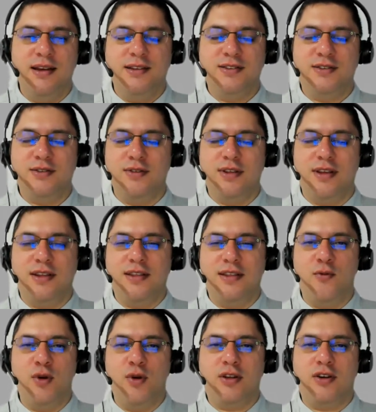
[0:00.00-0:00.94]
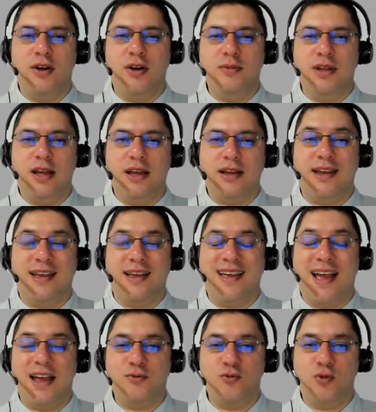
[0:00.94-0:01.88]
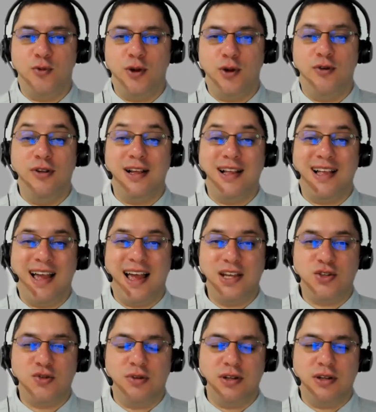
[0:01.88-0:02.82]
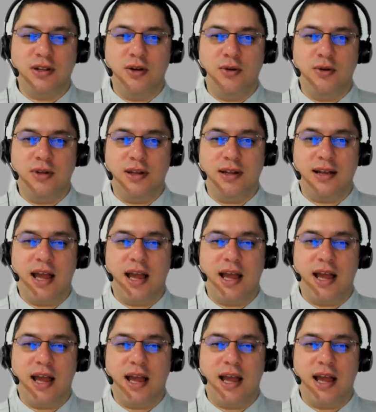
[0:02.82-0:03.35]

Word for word: so that they would come like what we call casual clothing.